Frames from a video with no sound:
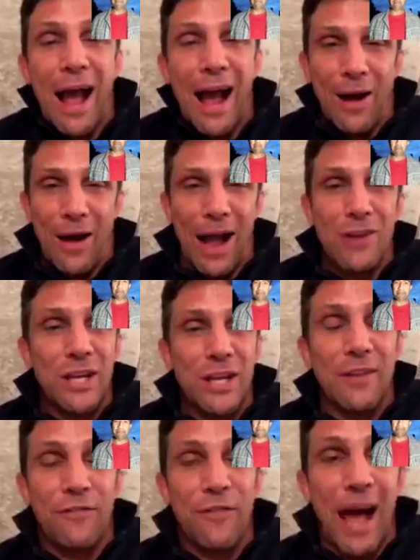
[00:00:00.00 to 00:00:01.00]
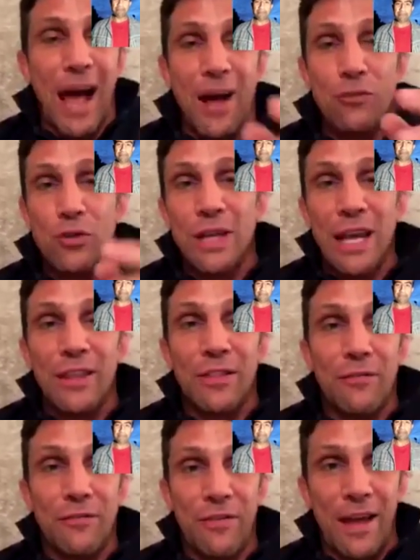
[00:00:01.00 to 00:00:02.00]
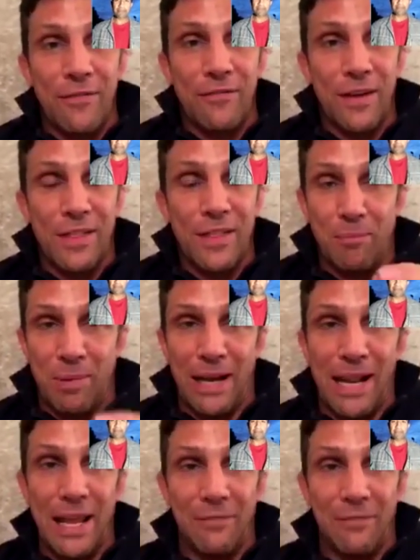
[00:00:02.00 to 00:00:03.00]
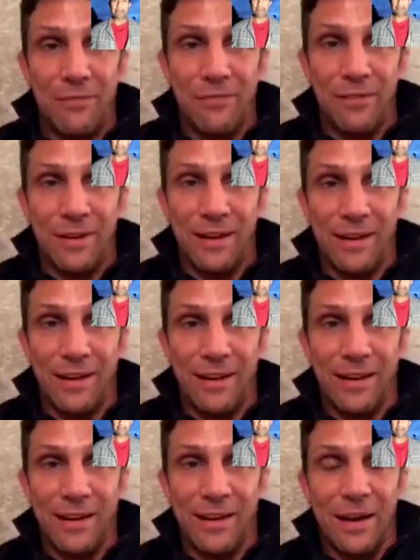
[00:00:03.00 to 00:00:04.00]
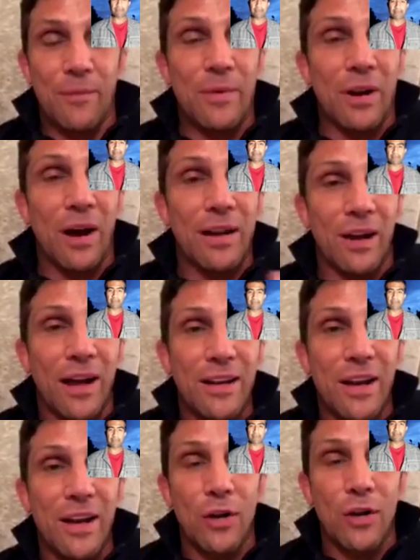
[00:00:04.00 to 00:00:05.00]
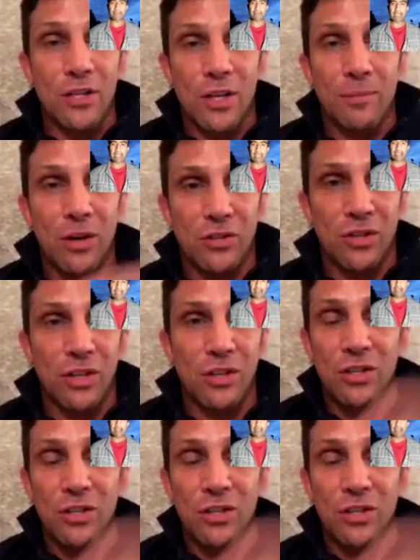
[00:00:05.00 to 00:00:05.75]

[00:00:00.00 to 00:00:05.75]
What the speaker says: How do you get the faith and the belief? I mean, I know this. I'm asking this